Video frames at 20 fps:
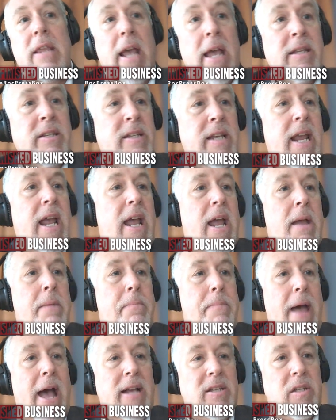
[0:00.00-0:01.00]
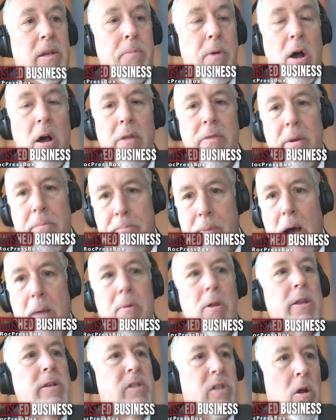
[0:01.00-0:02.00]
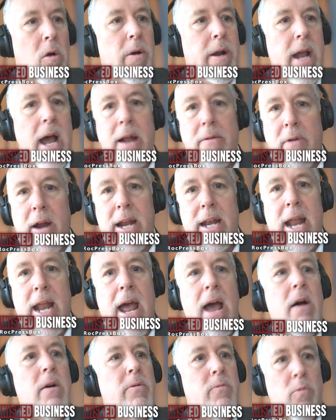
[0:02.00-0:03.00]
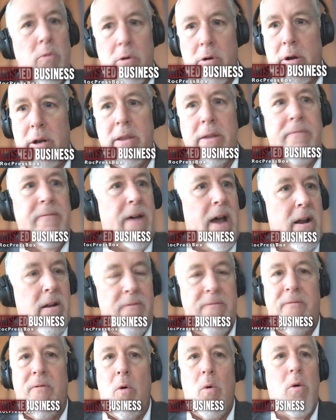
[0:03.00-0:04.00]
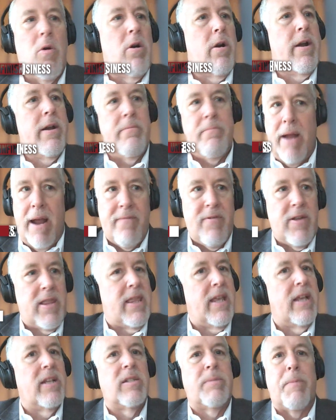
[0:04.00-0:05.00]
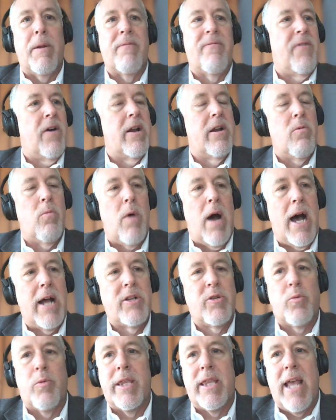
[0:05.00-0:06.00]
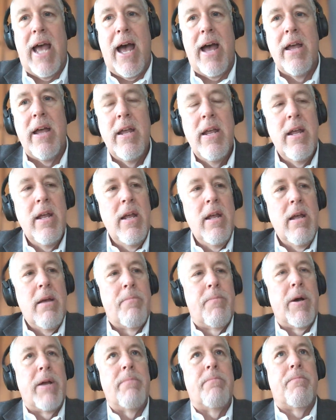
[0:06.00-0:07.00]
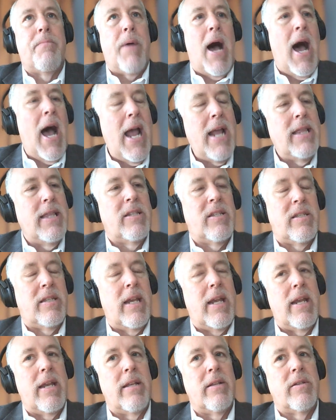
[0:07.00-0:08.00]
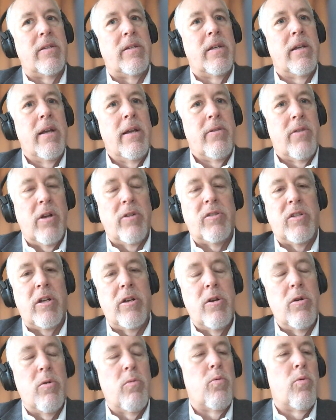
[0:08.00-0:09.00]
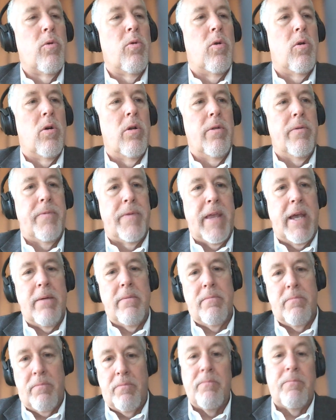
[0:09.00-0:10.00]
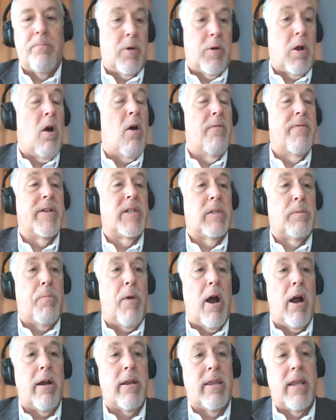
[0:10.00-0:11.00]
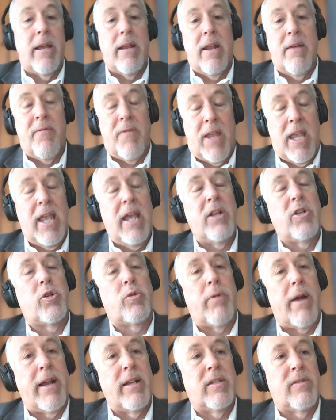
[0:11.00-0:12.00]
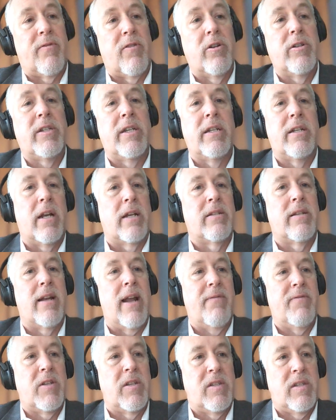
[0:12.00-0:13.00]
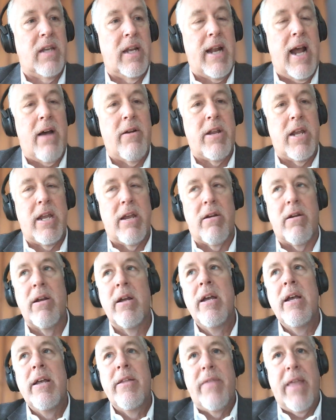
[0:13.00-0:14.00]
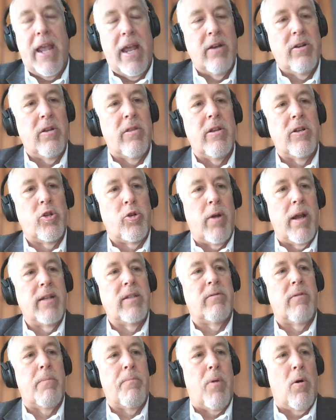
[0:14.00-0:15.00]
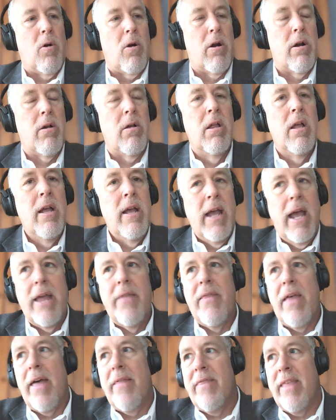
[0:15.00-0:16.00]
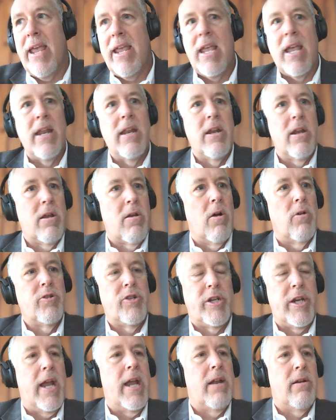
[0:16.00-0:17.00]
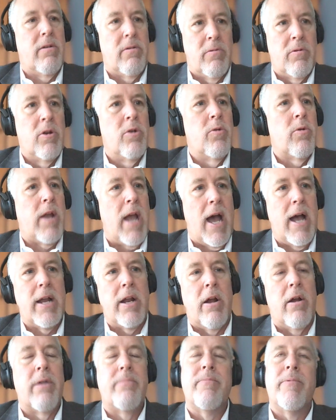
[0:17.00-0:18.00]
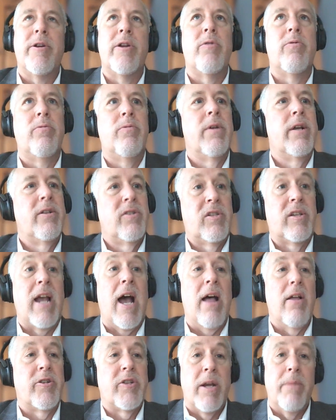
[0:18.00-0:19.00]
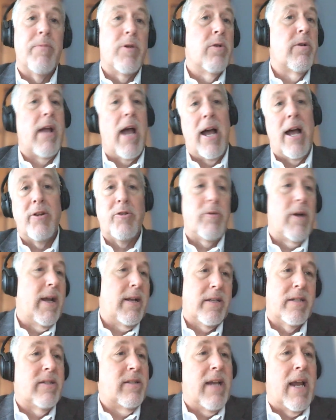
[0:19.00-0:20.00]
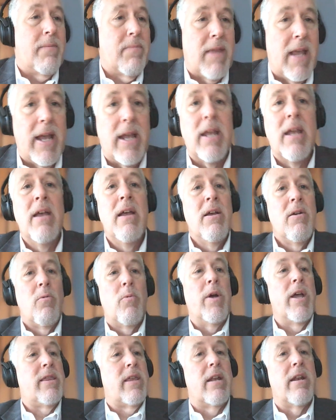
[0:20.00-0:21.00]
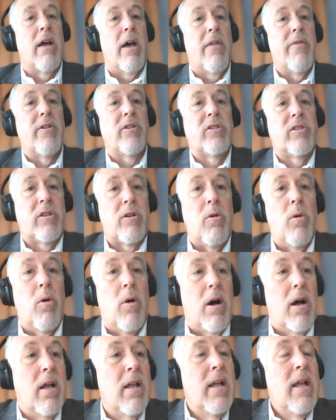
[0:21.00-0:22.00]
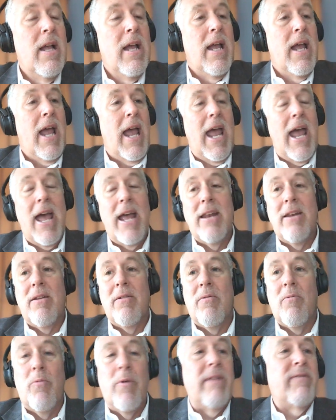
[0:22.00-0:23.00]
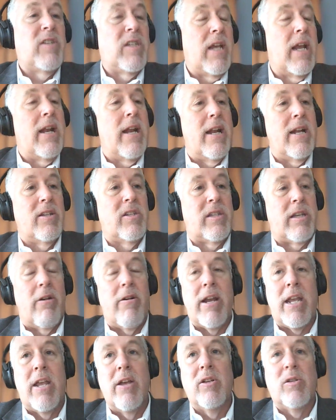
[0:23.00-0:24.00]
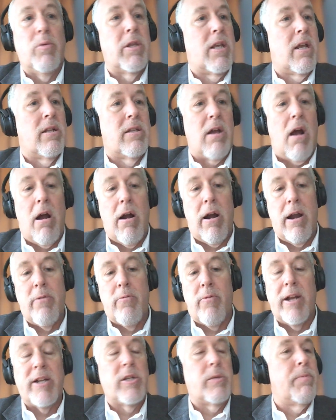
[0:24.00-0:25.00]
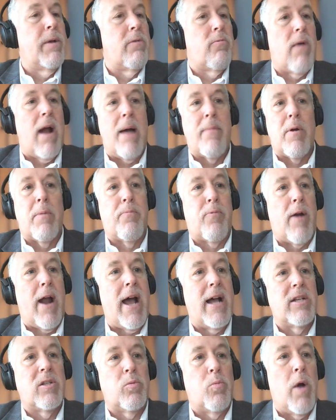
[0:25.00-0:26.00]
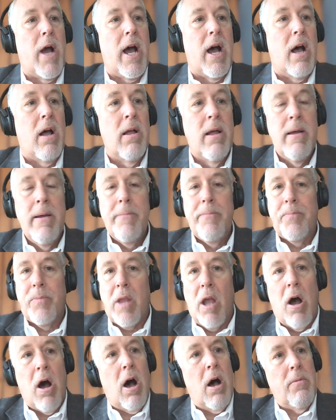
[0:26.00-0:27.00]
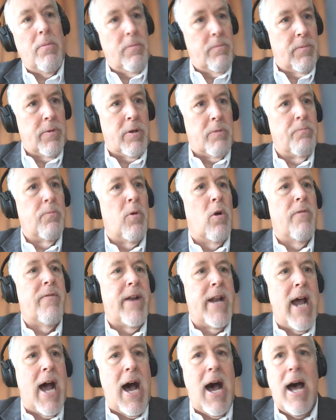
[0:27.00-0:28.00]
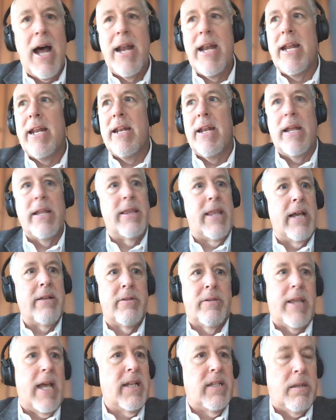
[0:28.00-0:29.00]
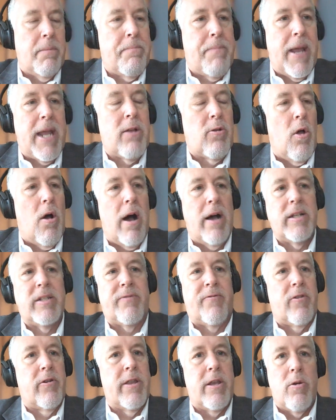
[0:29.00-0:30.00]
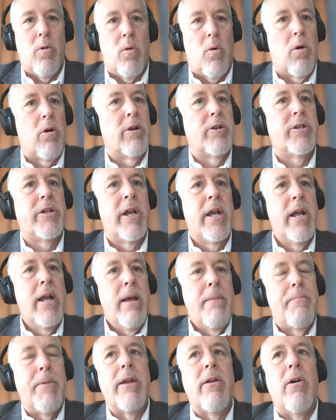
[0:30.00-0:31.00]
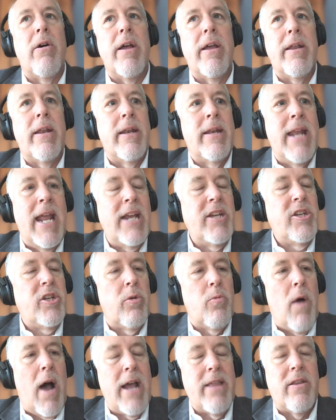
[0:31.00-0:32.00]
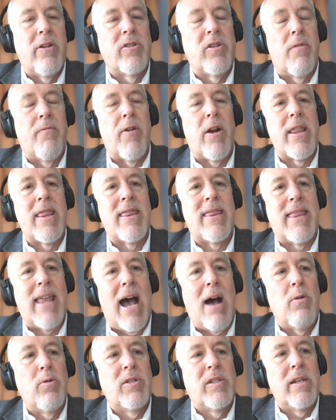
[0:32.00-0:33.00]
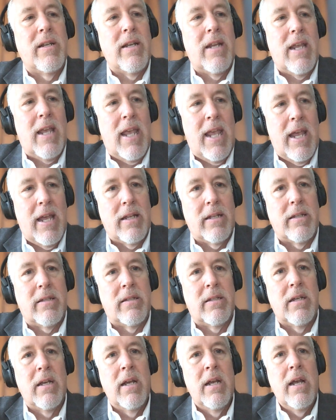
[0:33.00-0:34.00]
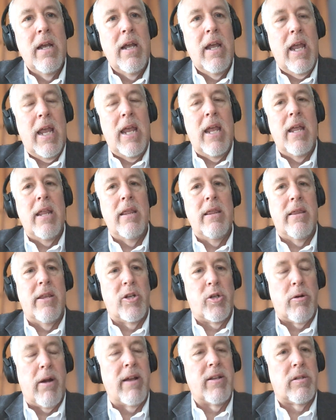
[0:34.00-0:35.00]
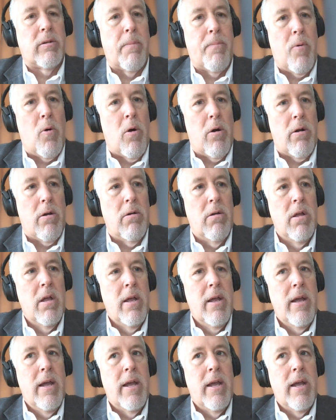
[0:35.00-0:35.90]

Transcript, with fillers: NCAA basketball, the bubble is going on right now, and we're in the final four, and everything's been fun to watch with that. But behind the scenes, there's a new rule that COVID sparked that if a kid transfers, he doesn't have to sit out a year. They enter the transfer portal, and then they can negotiate new con or new scholarship, new contract, same thing with okay. another school. And we've seen it at Syracuse with Kadary Richmond, Robert Braswell, all moving on, and that that's a big loss for the Orange. But nationwide, there's over a thousand kids in the transfer portal.